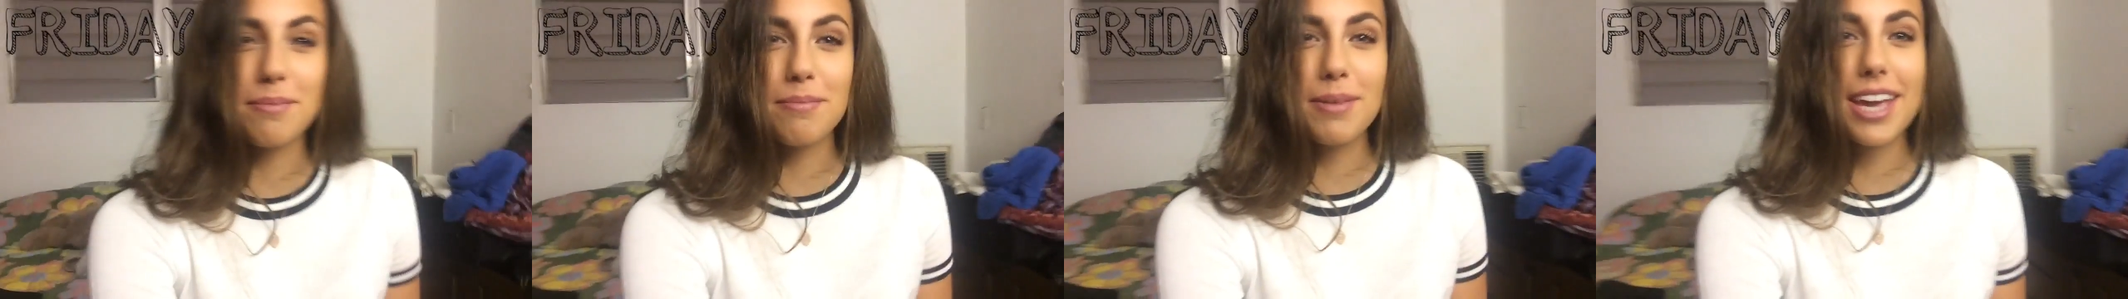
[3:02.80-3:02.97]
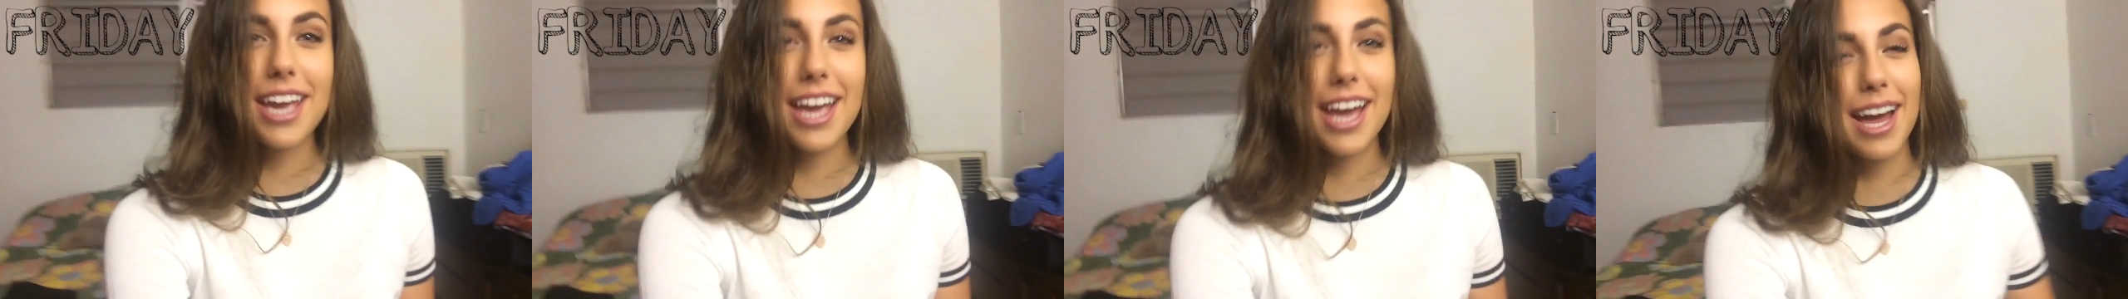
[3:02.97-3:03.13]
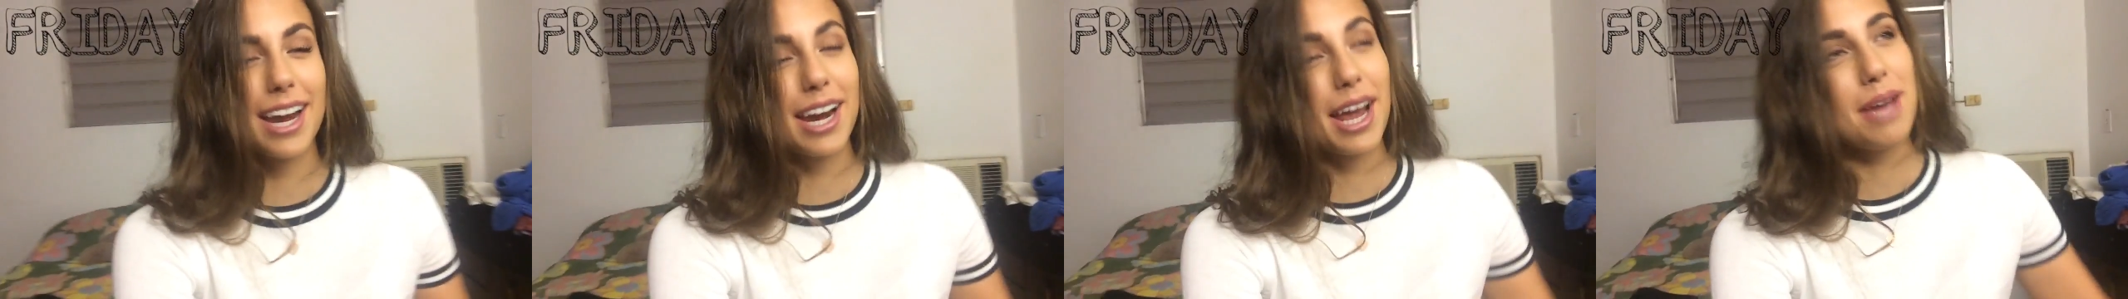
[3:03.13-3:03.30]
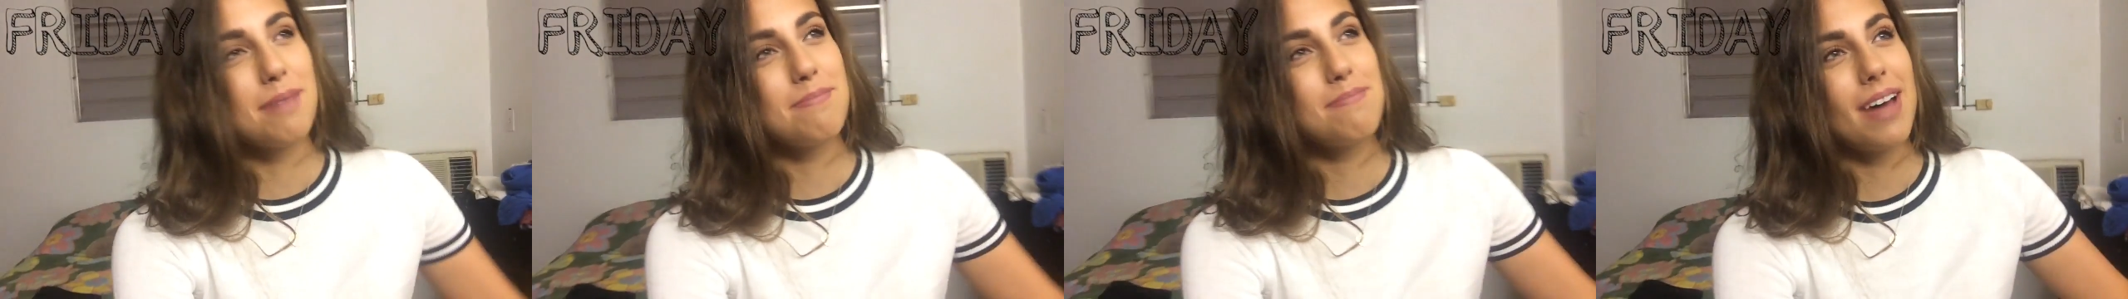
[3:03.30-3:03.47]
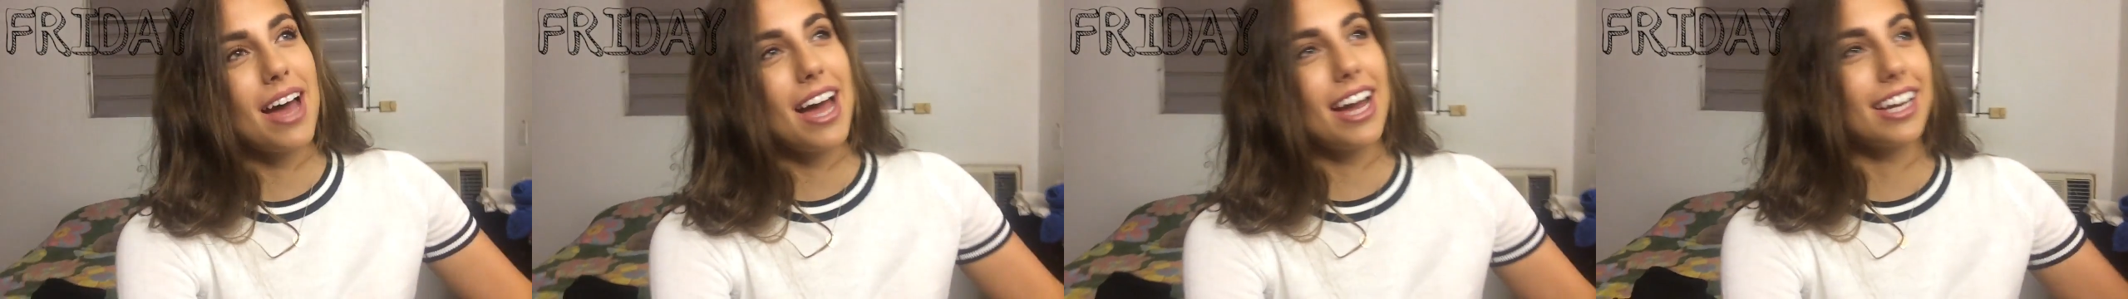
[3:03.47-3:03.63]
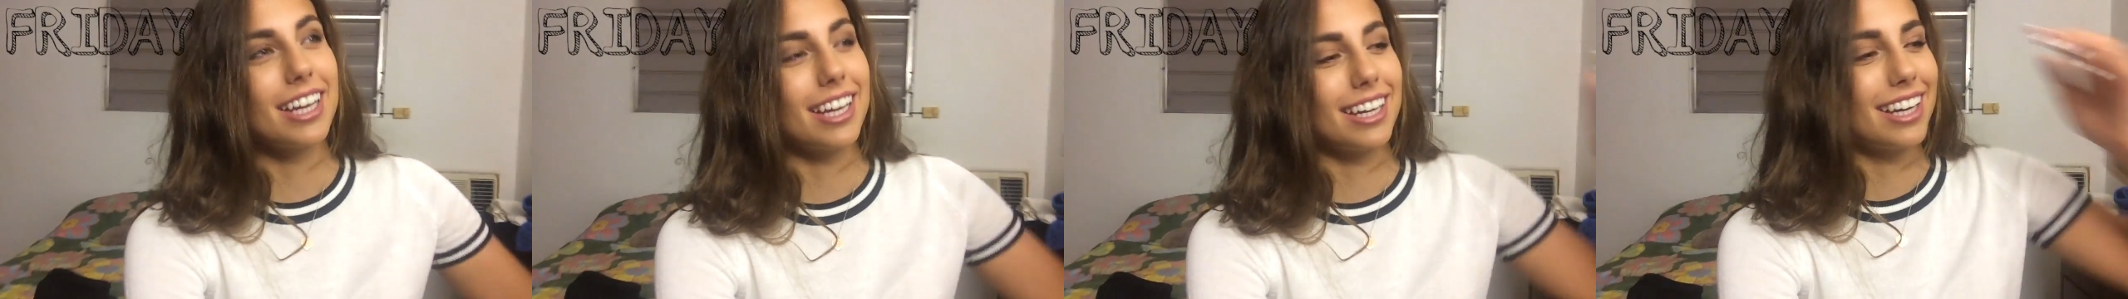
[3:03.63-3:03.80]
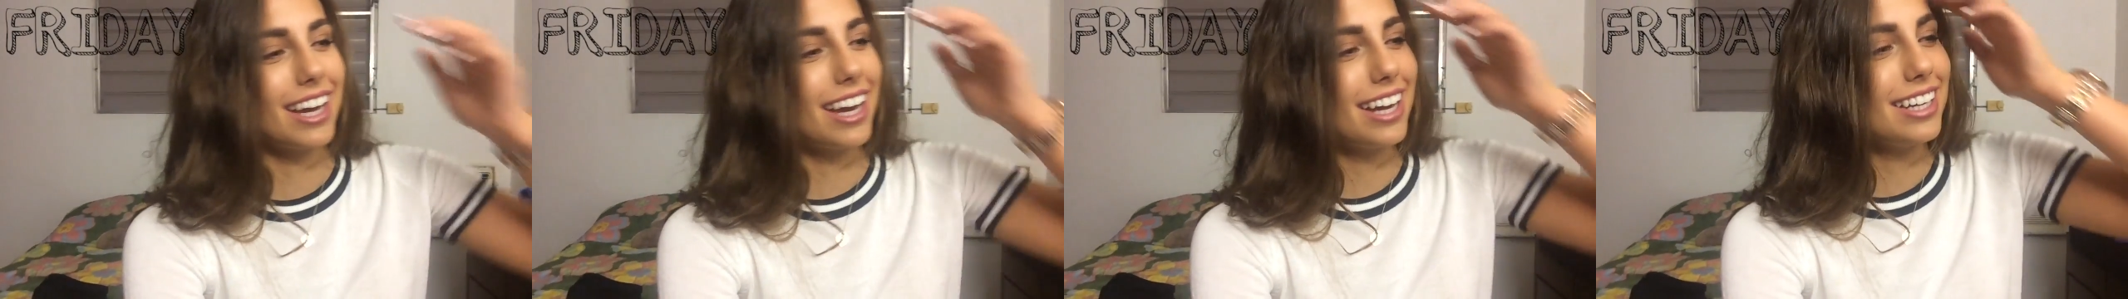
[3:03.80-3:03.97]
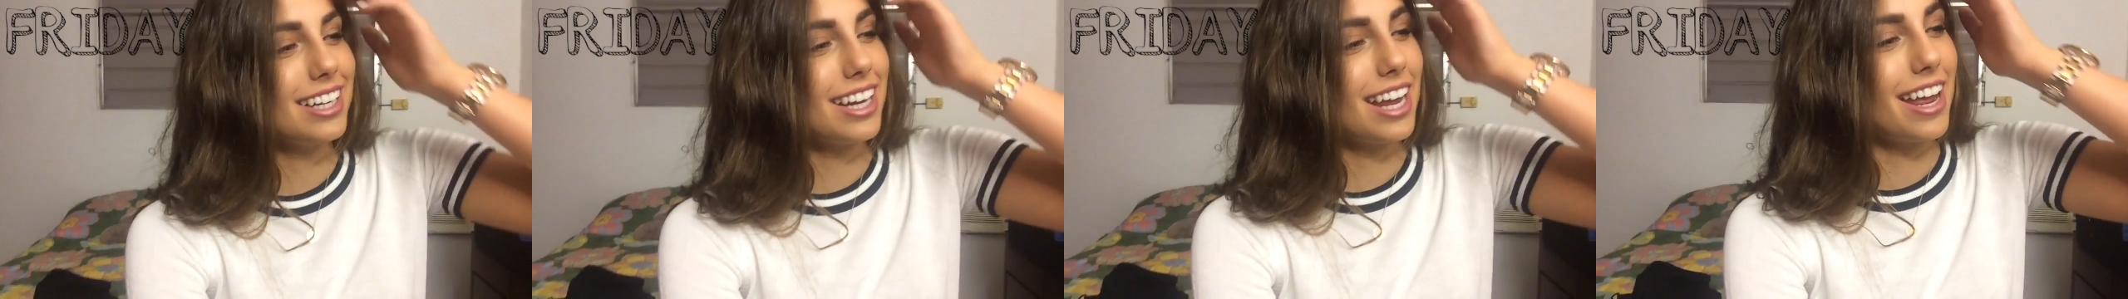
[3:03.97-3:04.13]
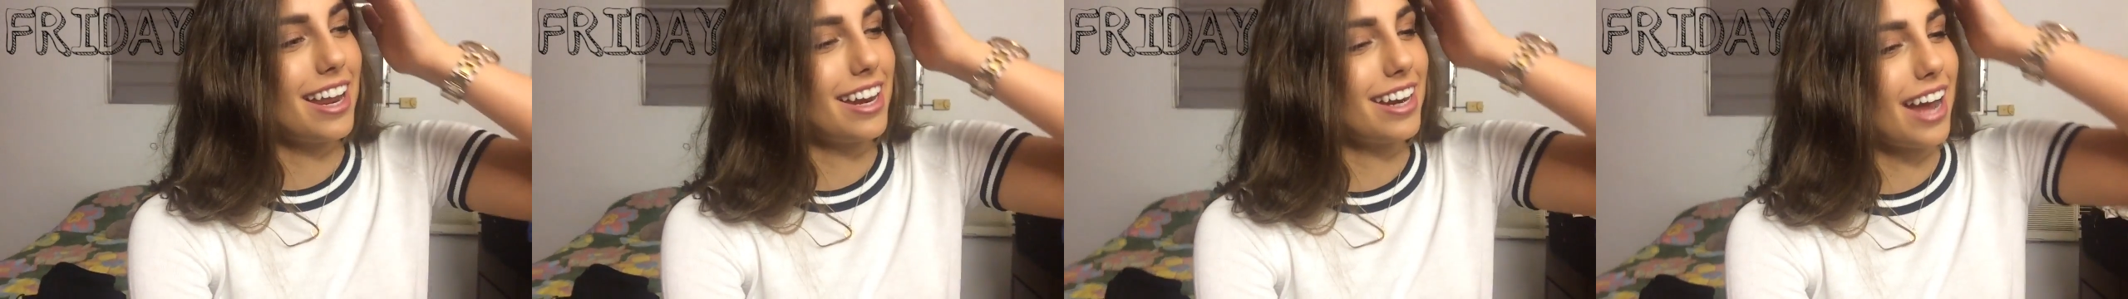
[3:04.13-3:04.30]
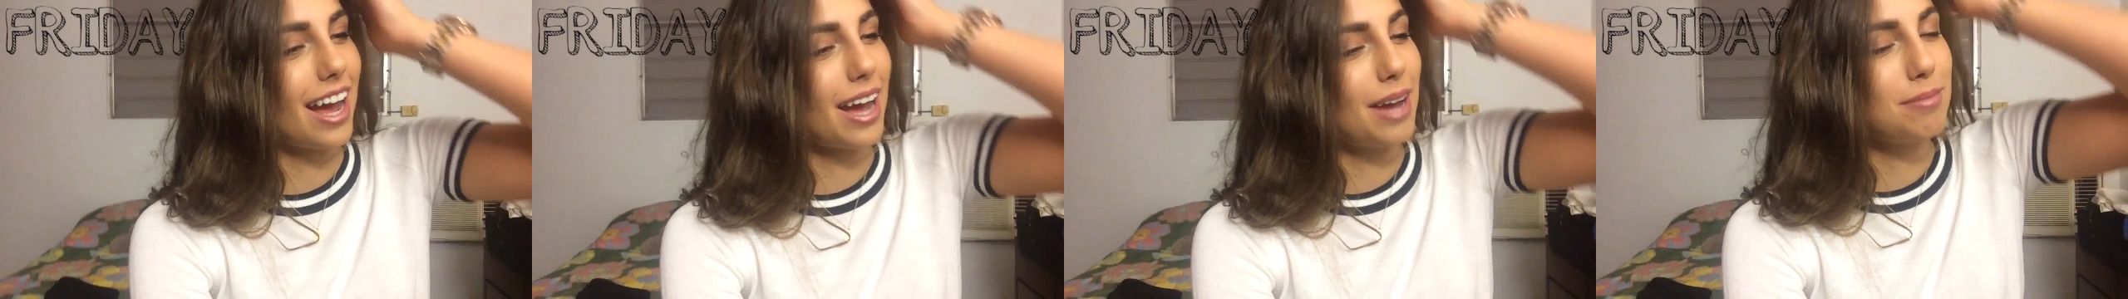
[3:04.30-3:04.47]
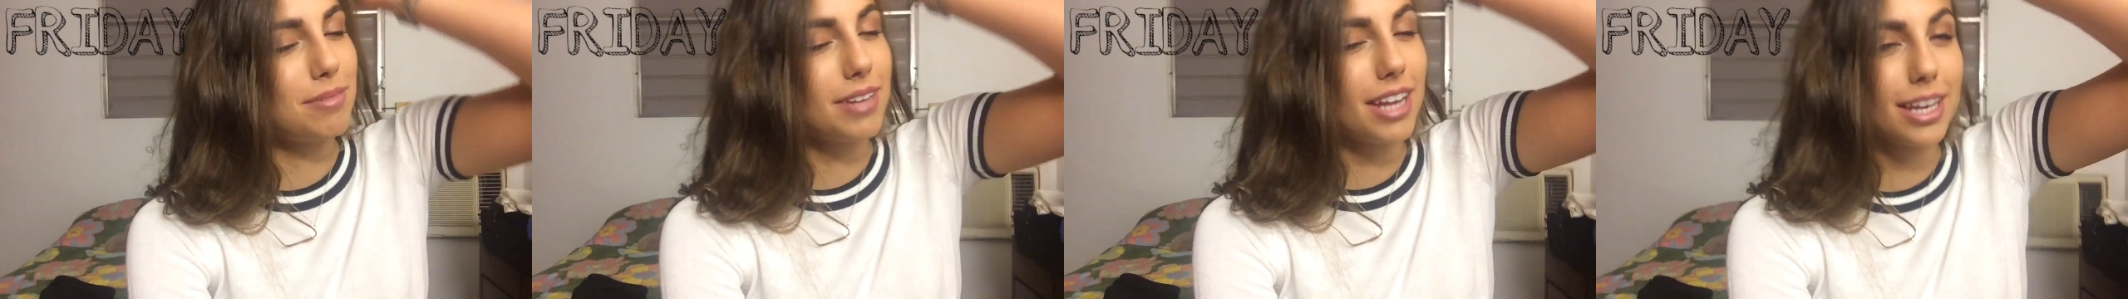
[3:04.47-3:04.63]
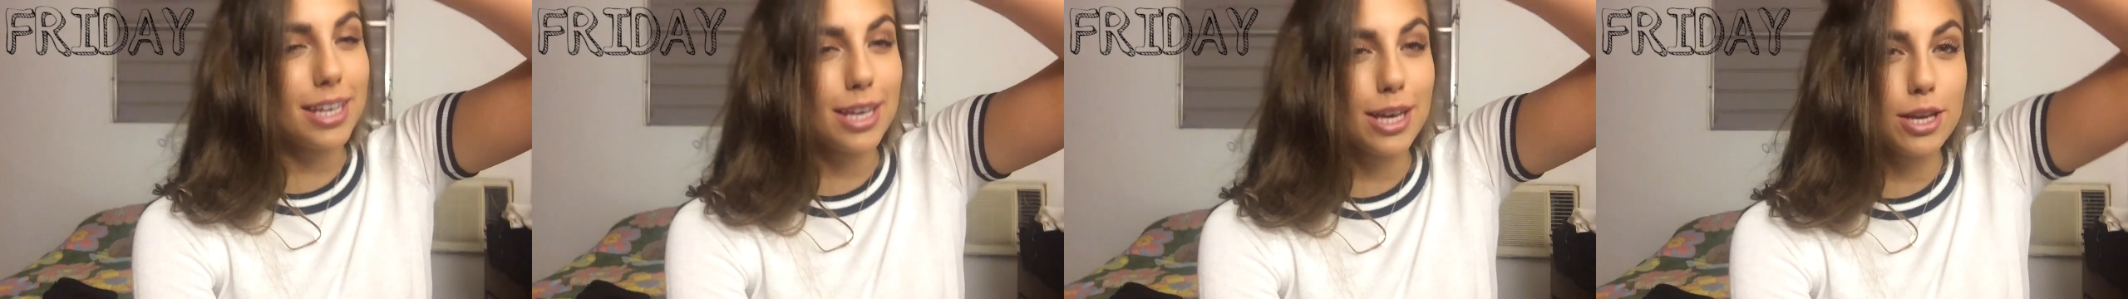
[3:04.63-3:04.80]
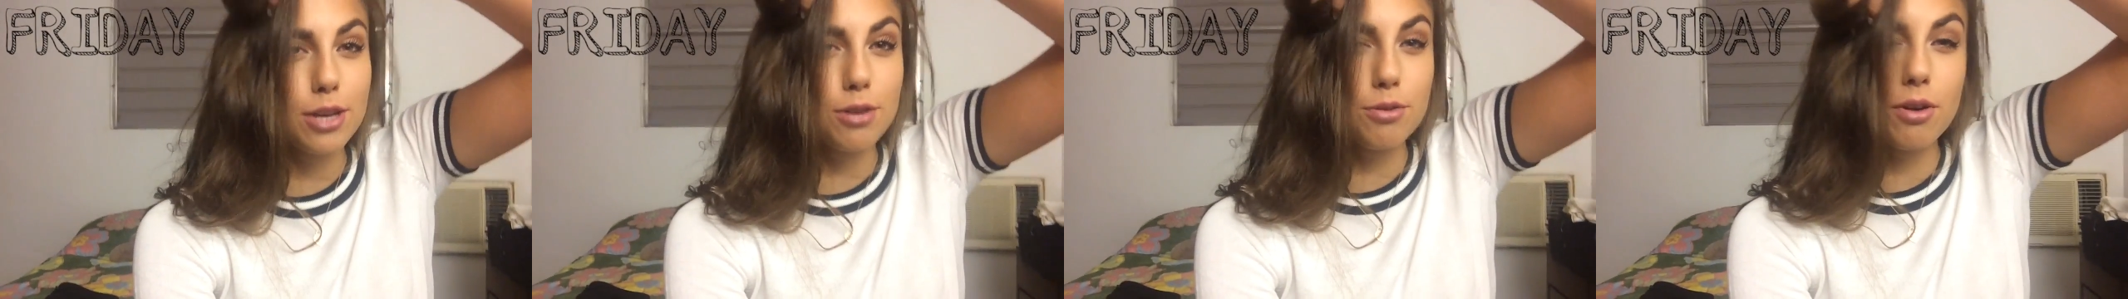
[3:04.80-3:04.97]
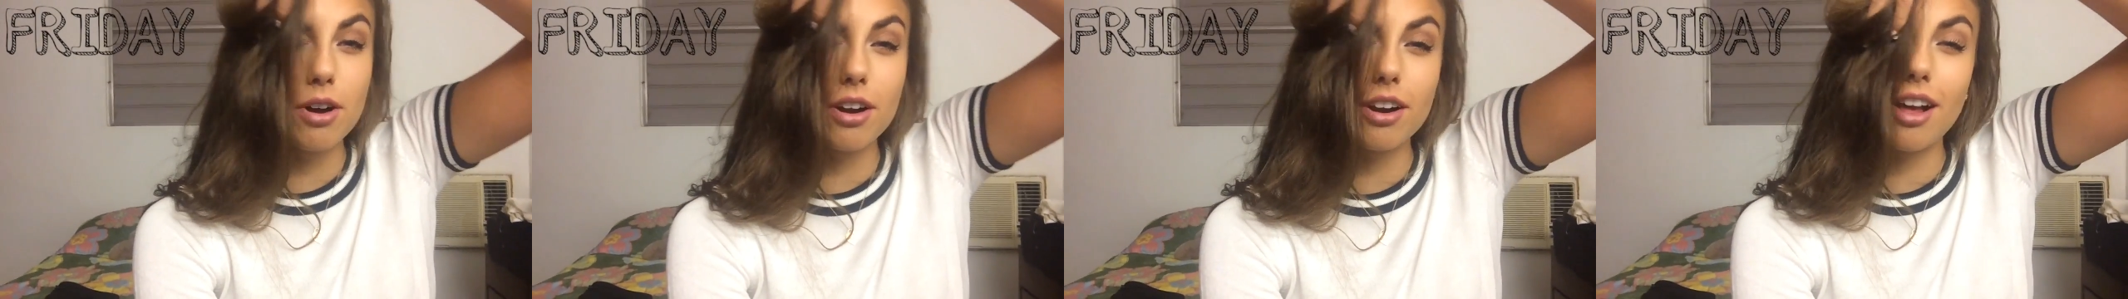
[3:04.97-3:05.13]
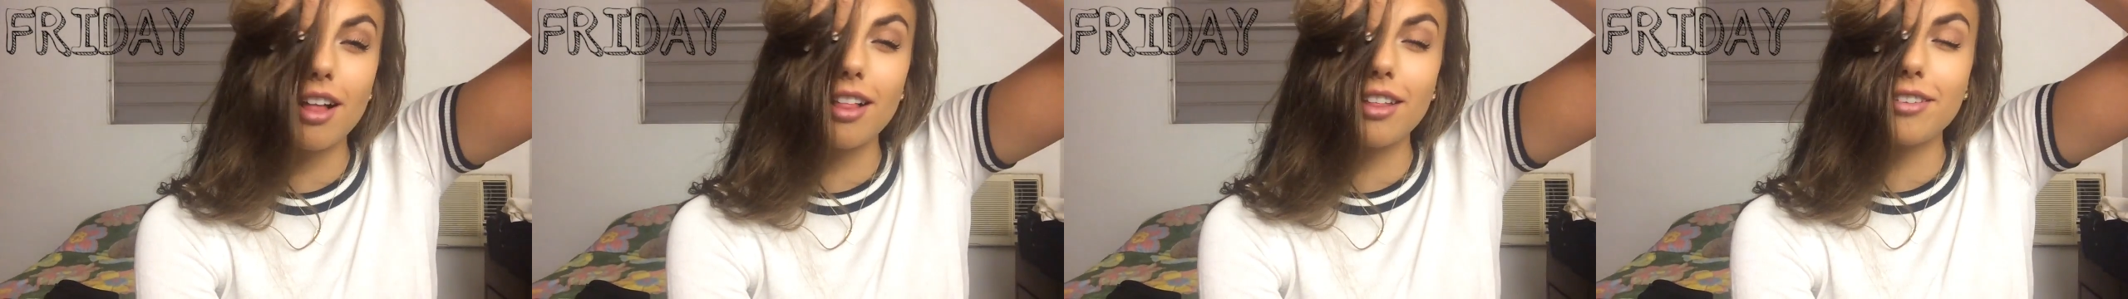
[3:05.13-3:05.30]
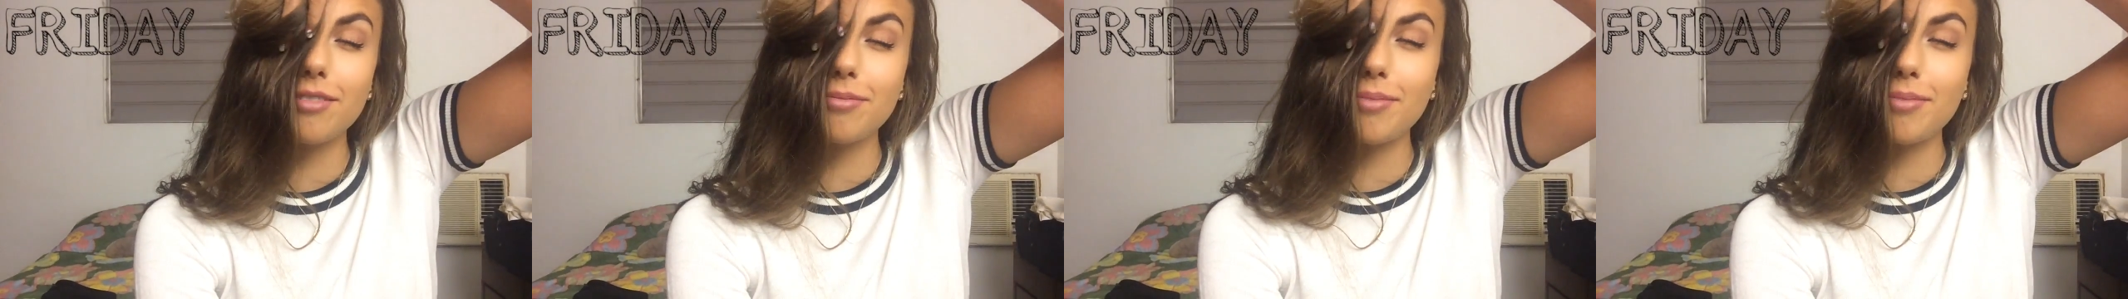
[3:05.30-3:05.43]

to me, and I'm back again, and I'm taking you on all